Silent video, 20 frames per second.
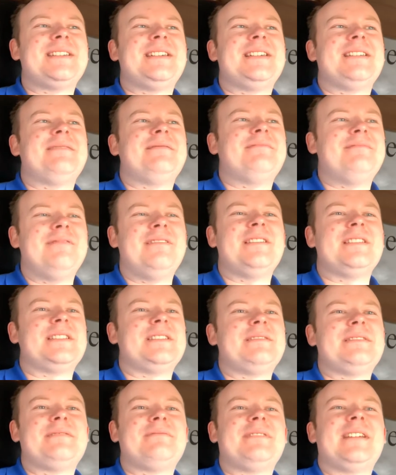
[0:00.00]

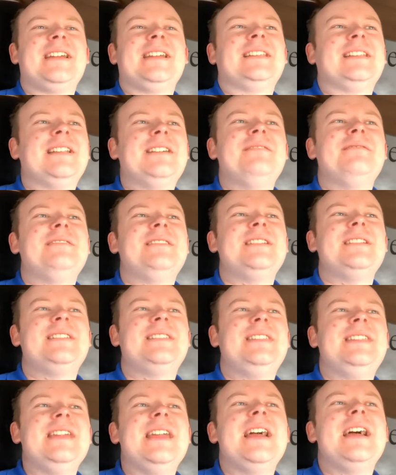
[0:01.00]
as we're getting loaded,
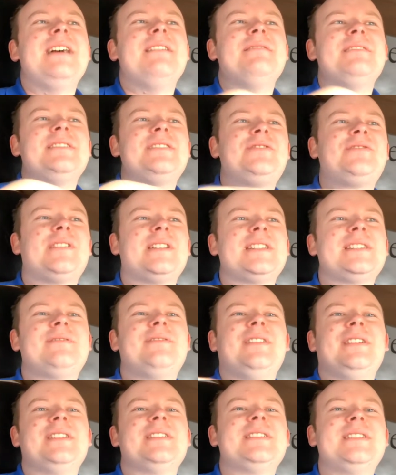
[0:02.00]
the air is
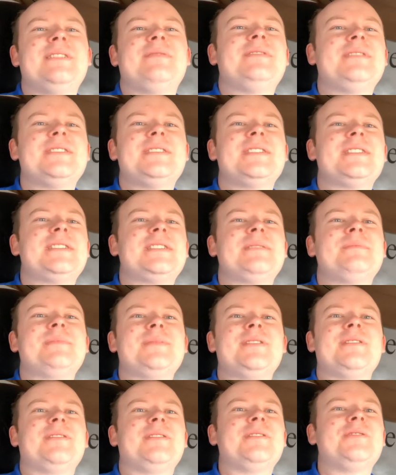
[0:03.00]
transferring to different
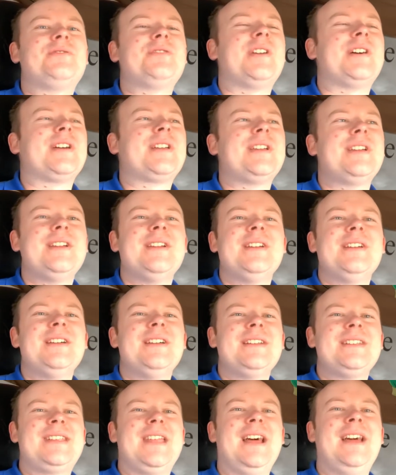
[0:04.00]
systems on the truck.
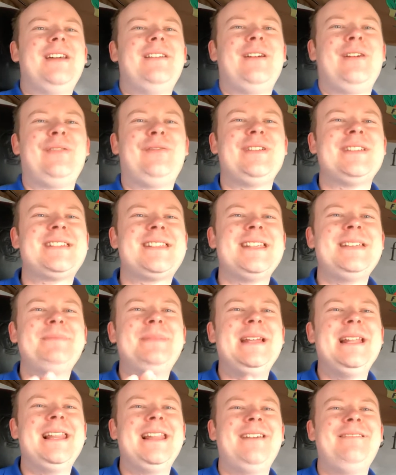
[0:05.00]
So if you see
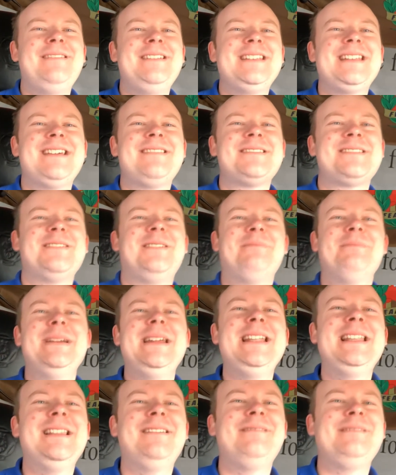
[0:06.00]
me lowering down, it's not me
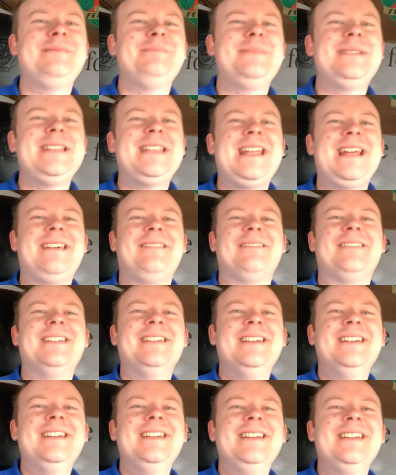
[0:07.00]
lowering me down,
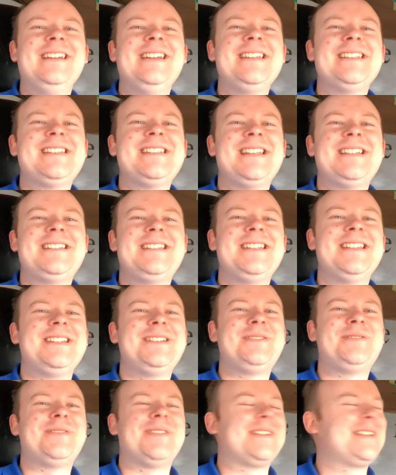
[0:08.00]
it's actually the
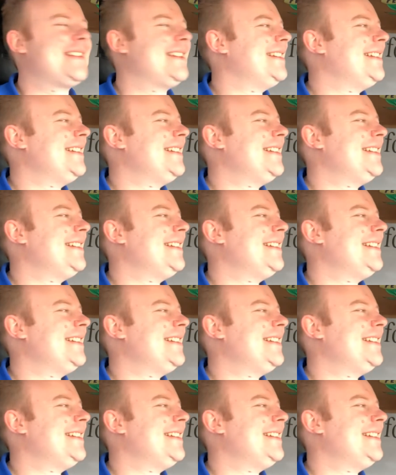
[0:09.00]
truck.